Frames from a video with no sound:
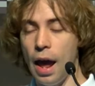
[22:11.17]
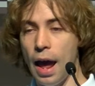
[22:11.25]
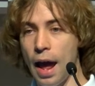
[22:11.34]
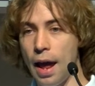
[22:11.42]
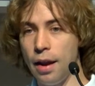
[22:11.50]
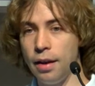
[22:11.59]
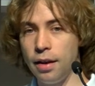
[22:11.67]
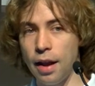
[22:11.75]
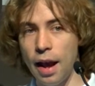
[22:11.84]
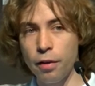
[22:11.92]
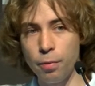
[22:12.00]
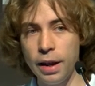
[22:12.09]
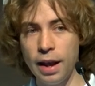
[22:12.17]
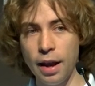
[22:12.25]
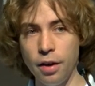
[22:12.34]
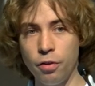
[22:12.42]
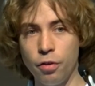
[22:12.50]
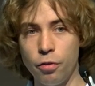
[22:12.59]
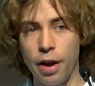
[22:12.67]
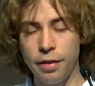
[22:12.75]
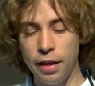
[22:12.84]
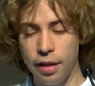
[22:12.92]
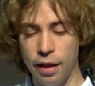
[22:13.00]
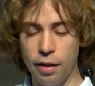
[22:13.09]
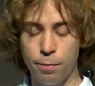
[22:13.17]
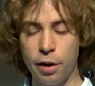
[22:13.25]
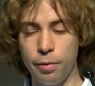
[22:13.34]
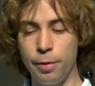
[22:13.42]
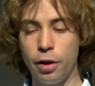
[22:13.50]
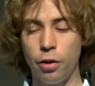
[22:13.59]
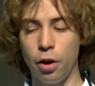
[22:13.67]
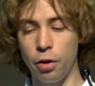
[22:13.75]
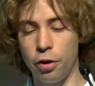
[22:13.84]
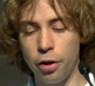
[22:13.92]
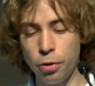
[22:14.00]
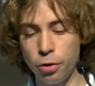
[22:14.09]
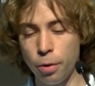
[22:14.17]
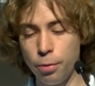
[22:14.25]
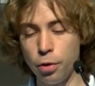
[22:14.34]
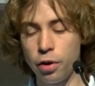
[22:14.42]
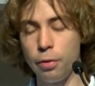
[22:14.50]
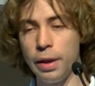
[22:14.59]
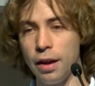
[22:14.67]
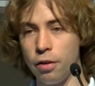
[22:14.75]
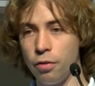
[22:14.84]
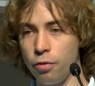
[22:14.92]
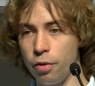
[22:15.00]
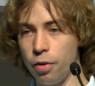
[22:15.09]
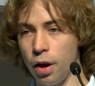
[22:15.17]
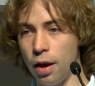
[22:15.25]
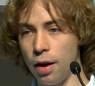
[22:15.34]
And as we can run this experiment on our own computer, we can